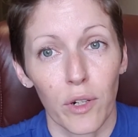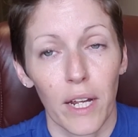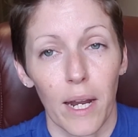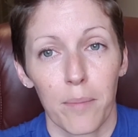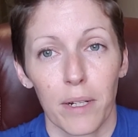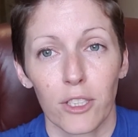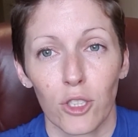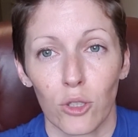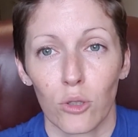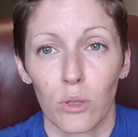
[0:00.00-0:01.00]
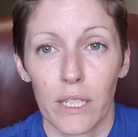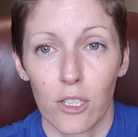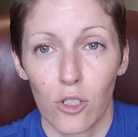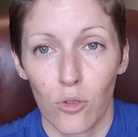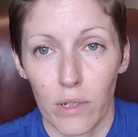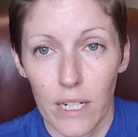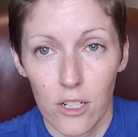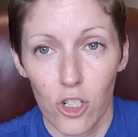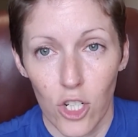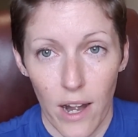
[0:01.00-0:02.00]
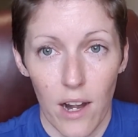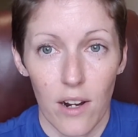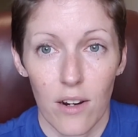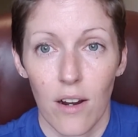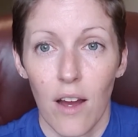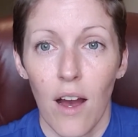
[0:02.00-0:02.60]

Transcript: and I'm going to do a screen share